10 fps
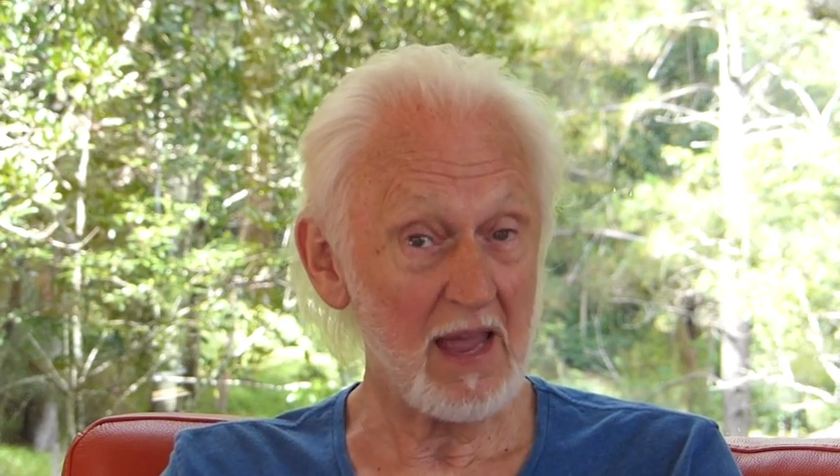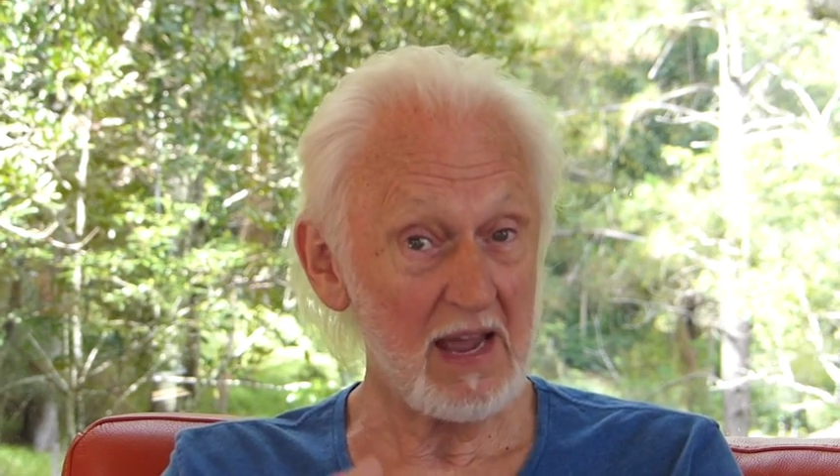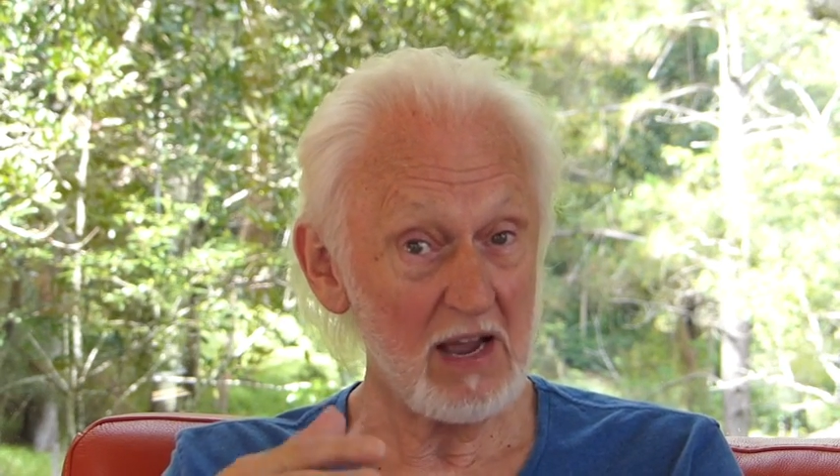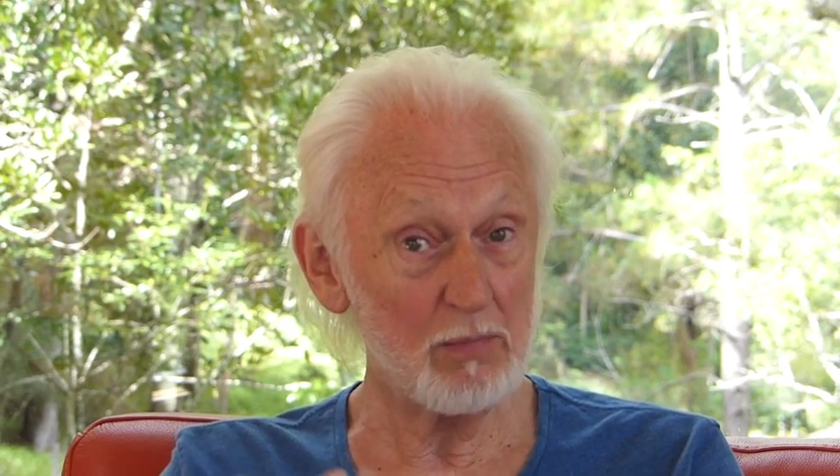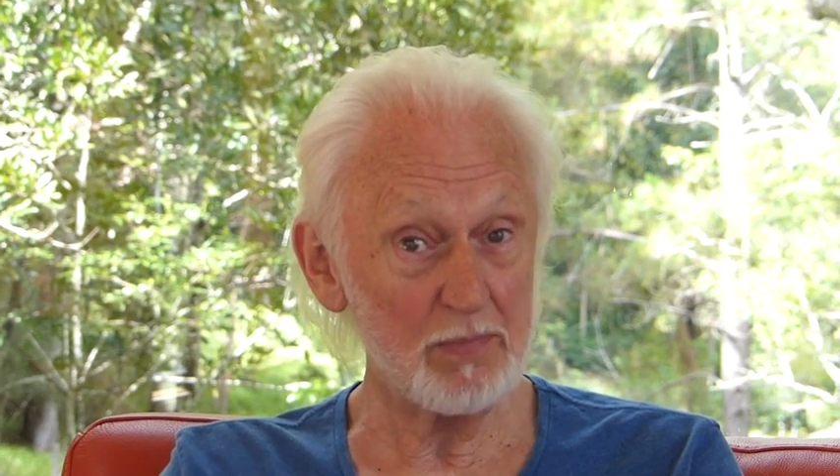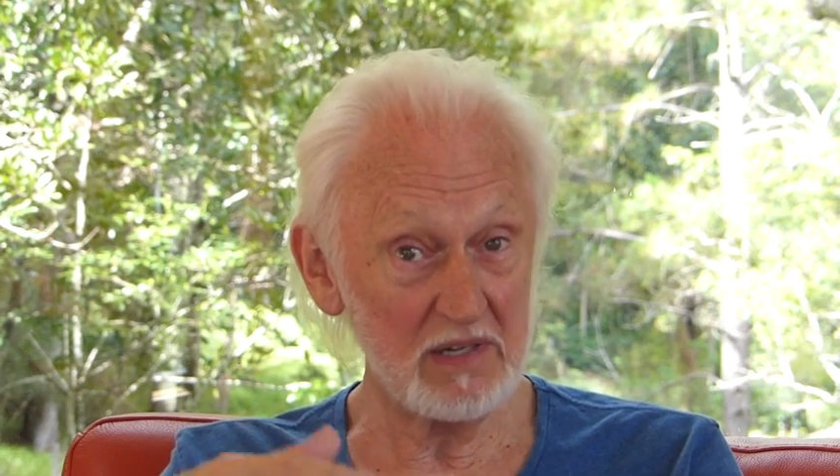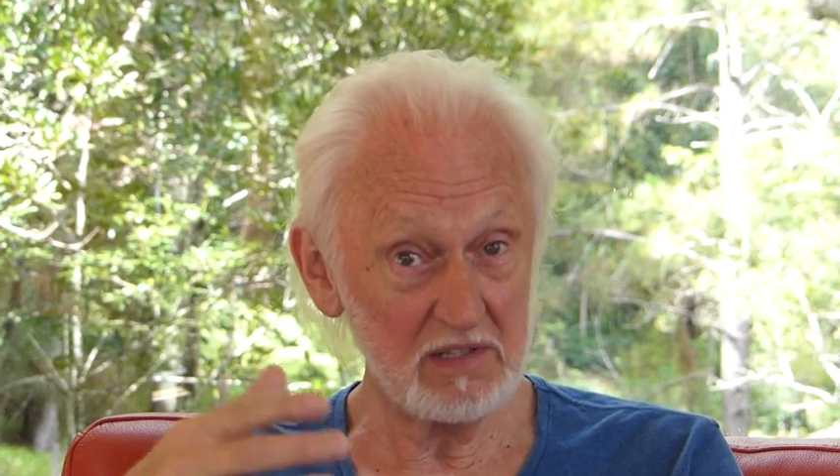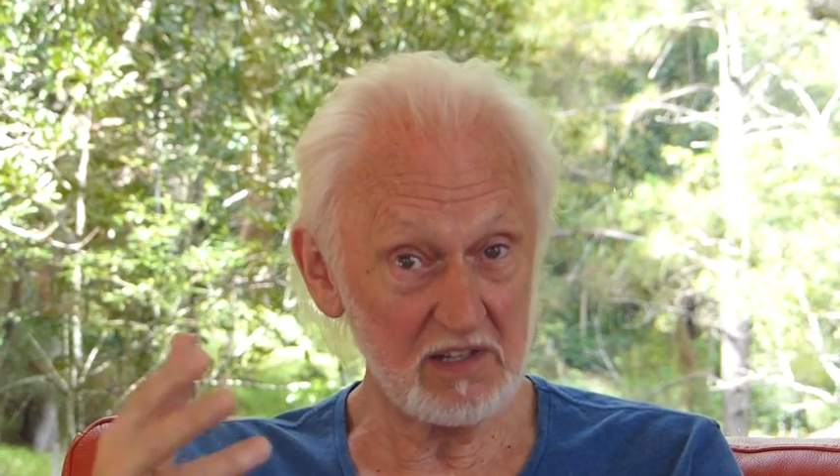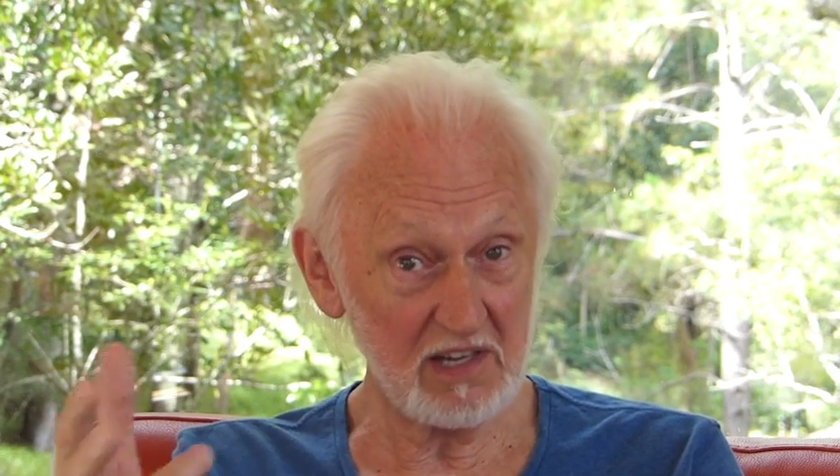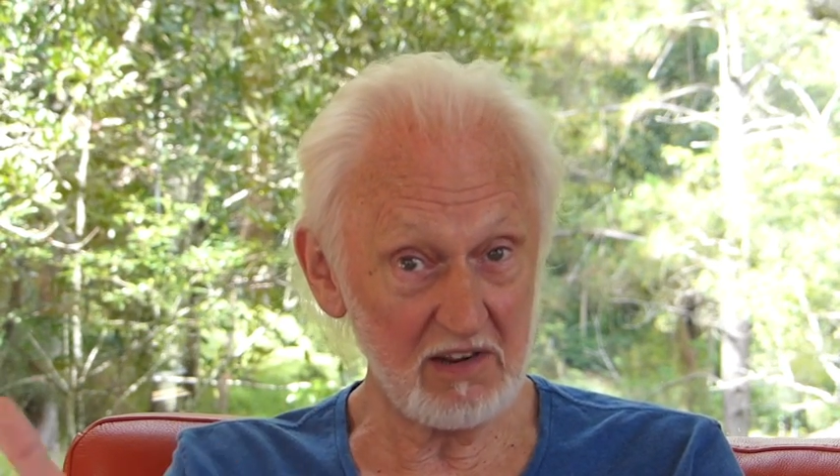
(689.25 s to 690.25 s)
helping
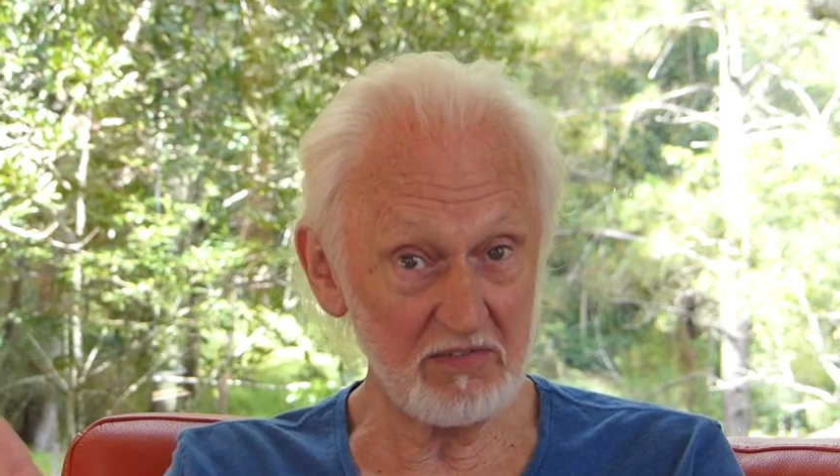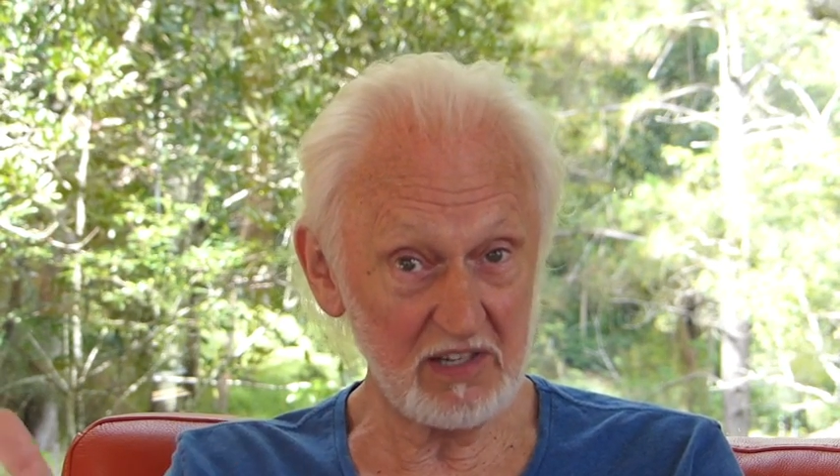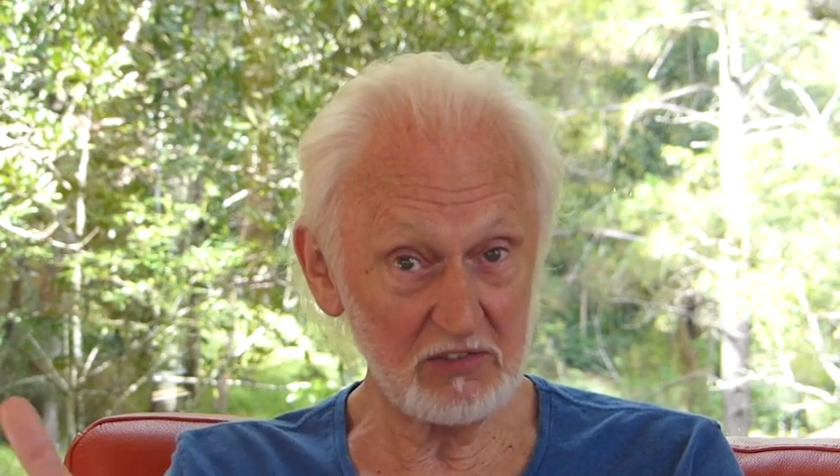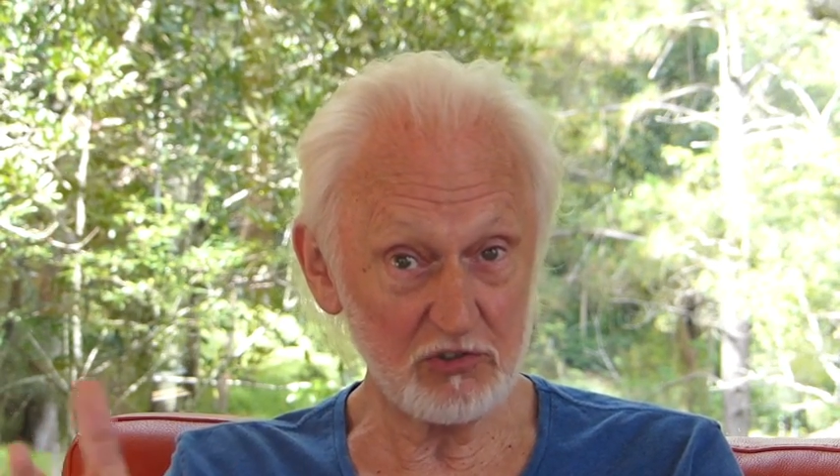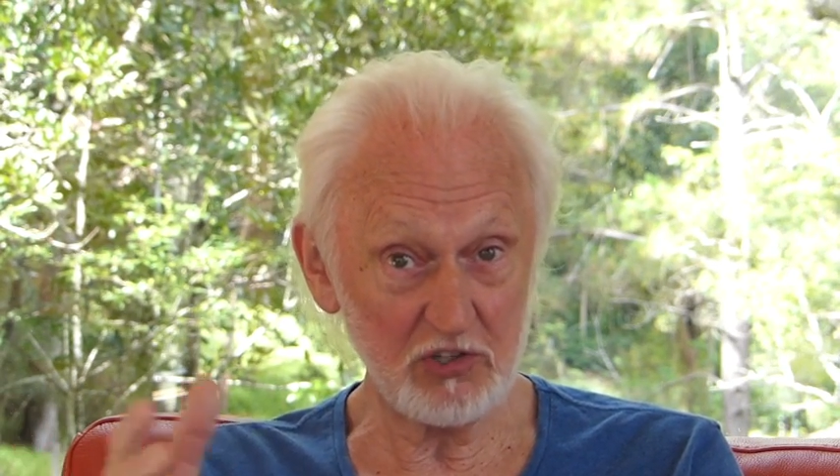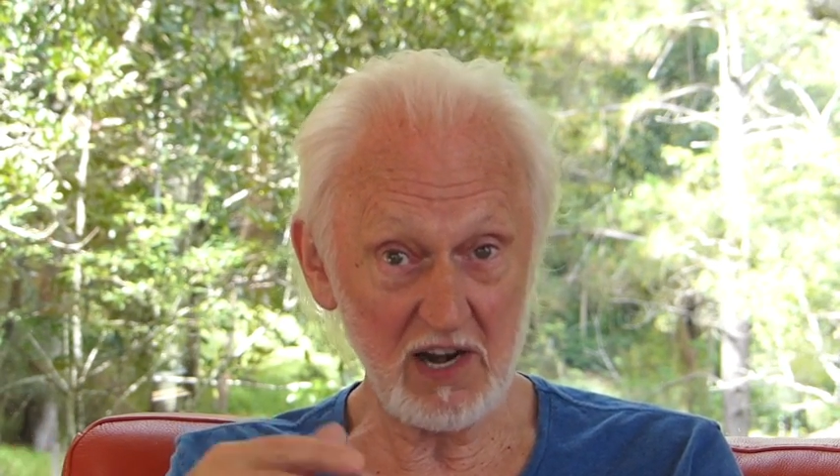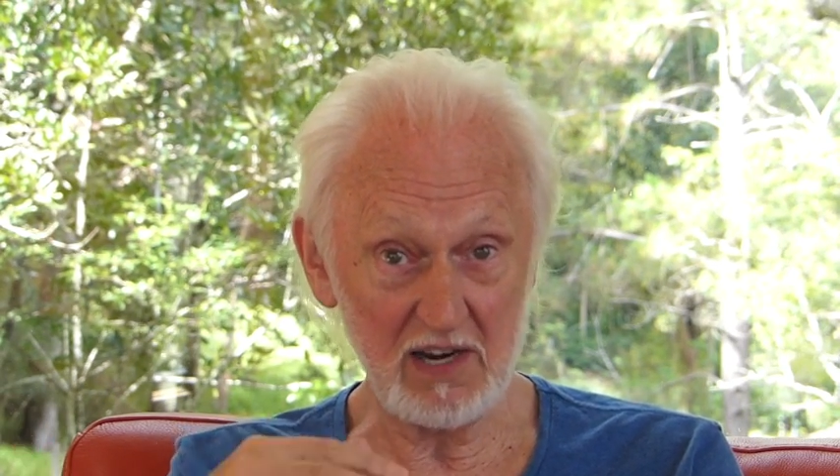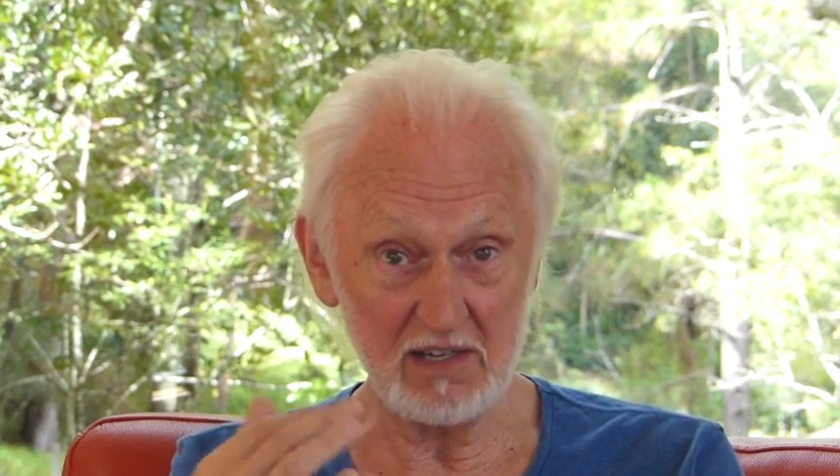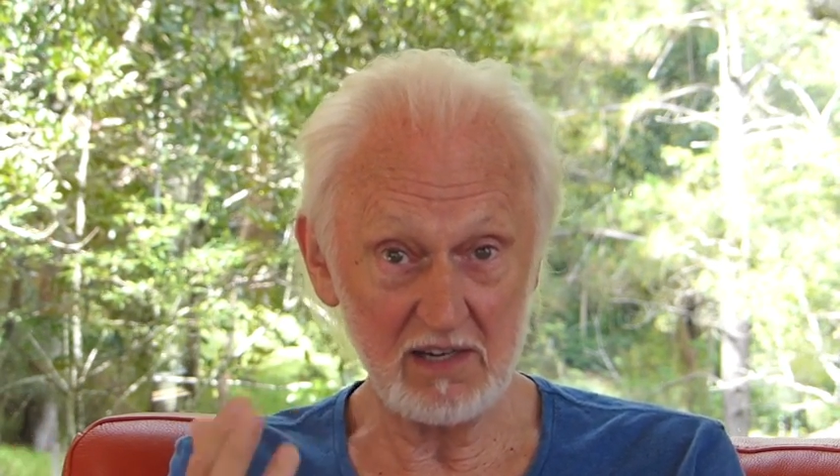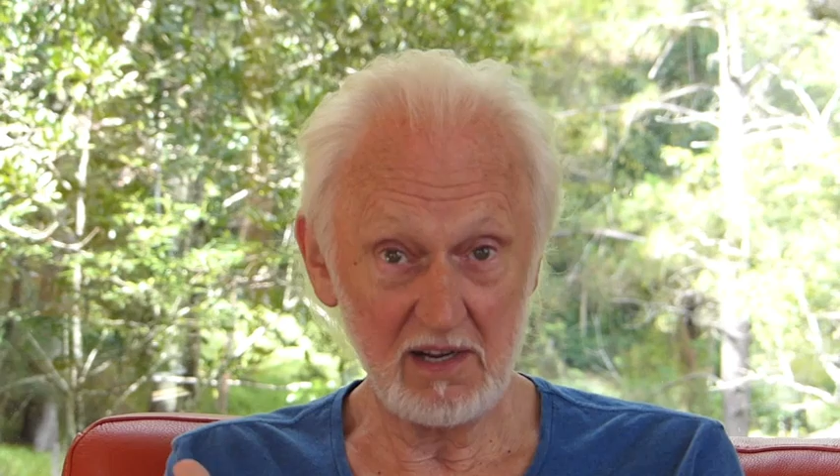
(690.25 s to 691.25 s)
and the giving
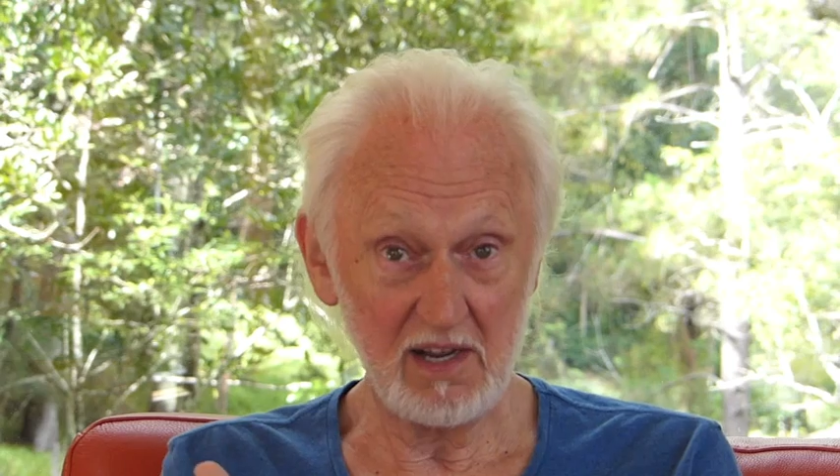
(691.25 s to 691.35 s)
trade.